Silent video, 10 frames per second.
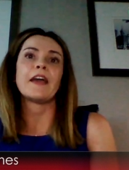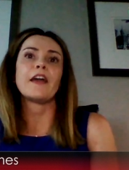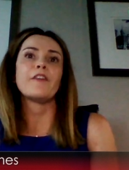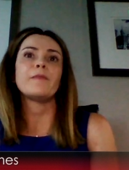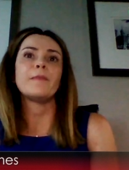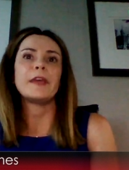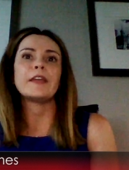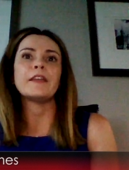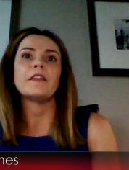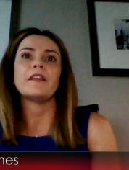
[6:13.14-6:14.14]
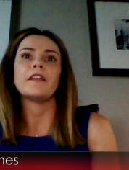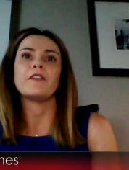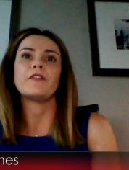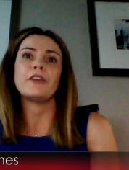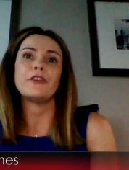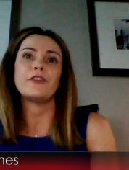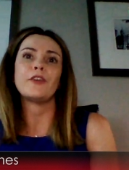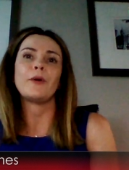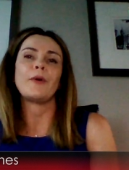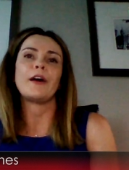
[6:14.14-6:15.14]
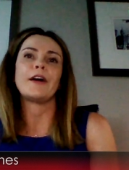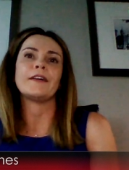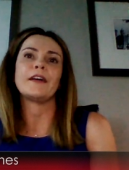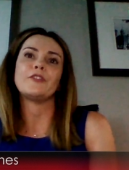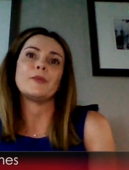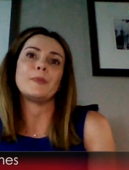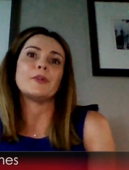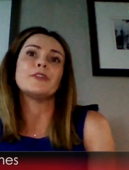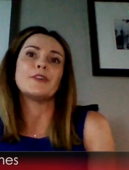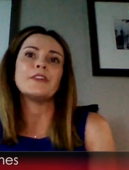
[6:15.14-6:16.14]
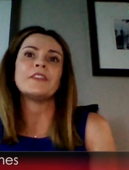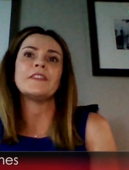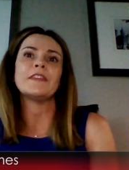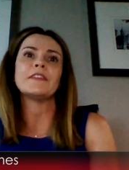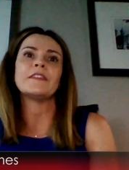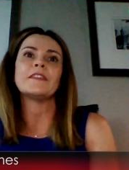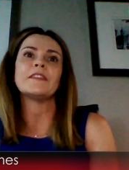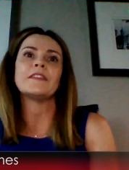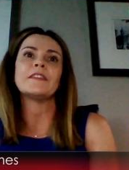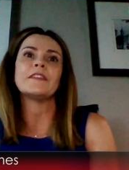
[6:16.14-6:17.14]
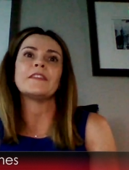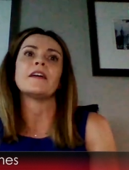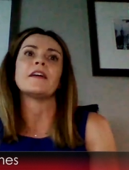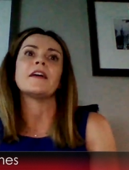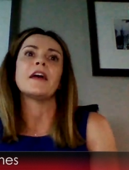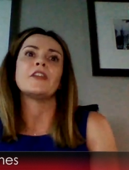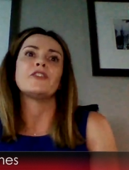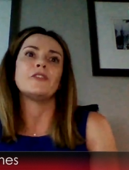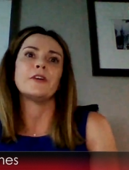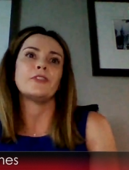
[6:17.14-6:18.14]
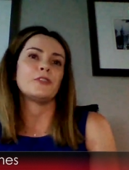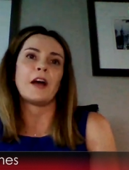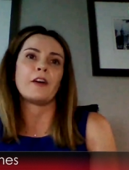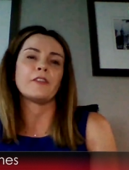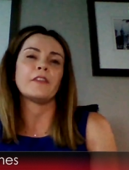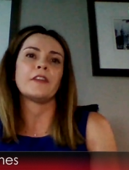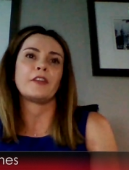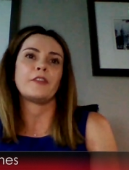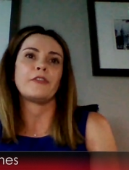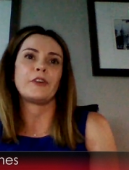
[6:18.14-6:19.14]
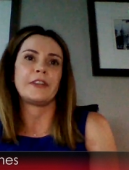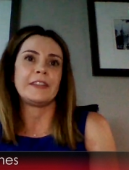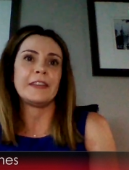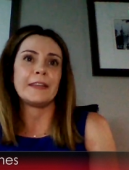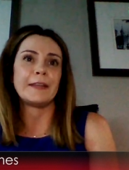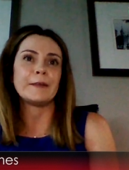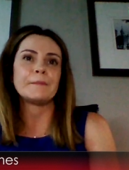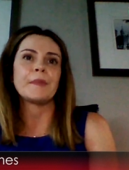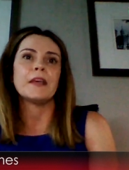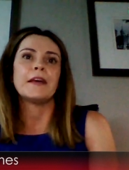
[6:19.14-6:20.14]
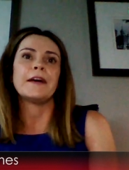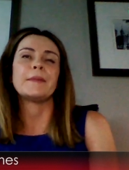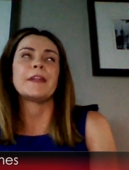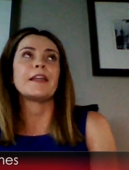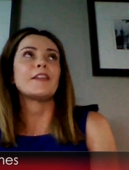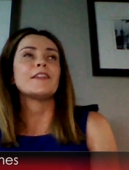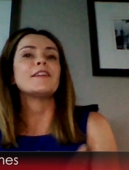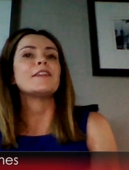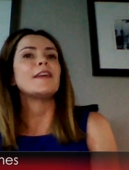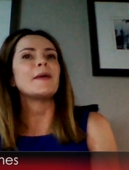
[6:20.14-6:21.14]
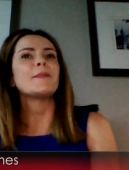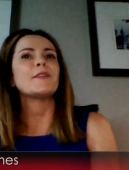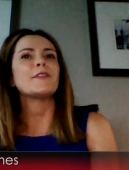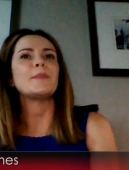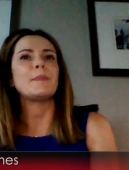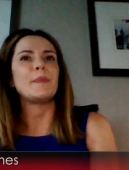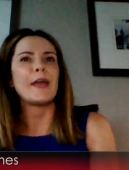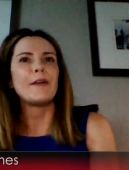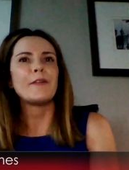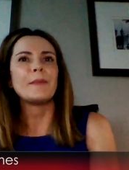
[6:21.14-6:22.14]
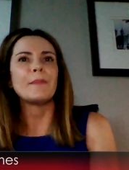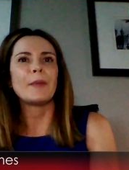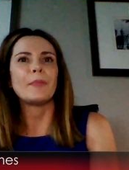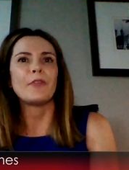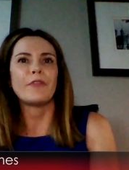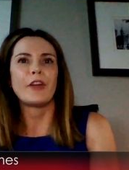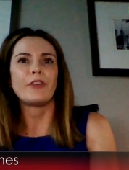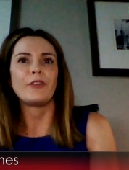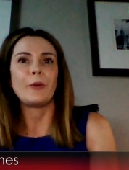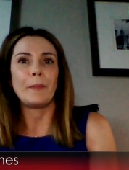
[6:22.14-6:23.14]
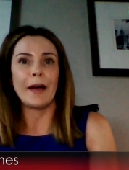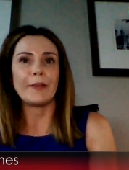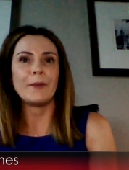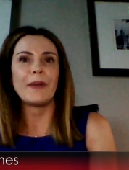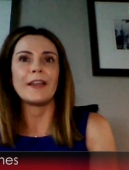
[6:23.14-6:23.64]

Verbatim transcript: I have been an official uh, entrepreneur since uh, uh, 2014. Uh, but another day, I was preparing my professional bio